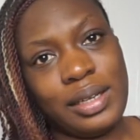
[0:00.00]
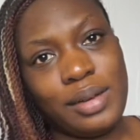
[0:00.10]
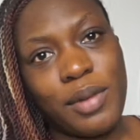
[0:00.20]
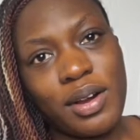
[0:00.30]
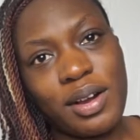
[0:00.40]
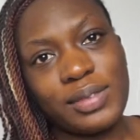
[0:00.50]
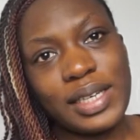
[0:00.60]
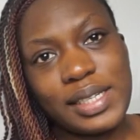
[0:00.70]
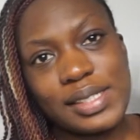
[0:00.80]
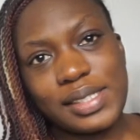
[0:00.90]
more of the
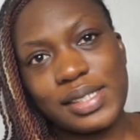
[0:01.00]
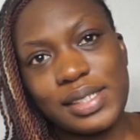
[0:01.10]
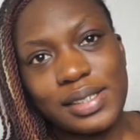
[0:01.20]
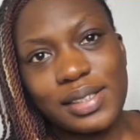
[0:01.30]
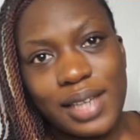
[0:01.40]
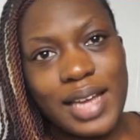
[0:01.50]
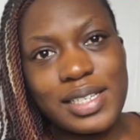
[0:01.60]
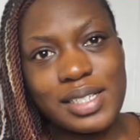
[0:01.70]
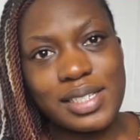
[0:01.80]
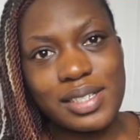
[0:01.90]
lesson, I
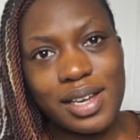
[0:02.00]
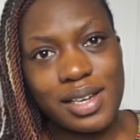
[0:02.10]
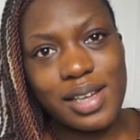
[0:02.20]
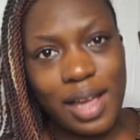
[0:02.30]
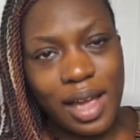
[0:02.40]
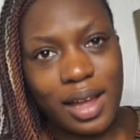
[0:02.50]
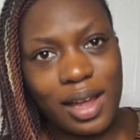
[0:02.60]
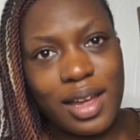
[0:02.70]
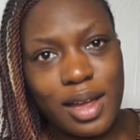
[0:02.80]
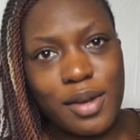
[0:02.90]
need
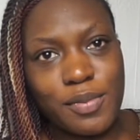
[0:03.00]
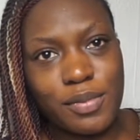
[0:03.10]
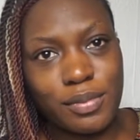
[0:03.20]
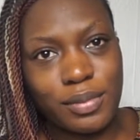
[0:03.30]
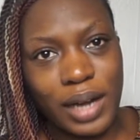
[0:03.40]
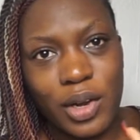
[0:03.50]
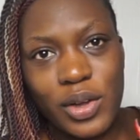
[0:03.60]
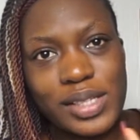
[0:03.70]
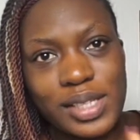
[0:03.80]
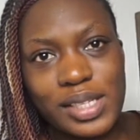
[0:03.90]
I know
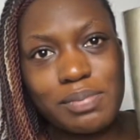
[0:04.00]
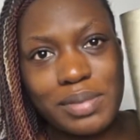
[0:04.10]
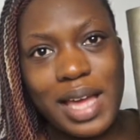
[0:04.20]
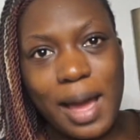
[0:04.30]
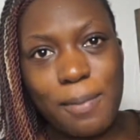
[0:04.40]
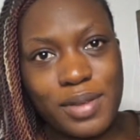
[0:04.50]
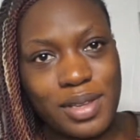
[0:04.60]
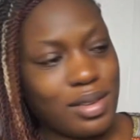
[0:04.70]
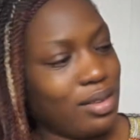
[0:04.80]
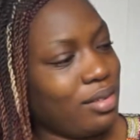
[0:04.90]
it says be
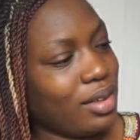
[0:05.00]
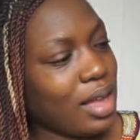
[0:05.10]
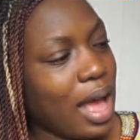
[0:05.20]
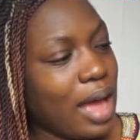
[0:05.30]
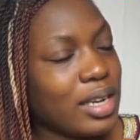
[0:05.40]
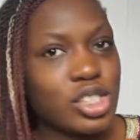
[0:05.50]
happy. I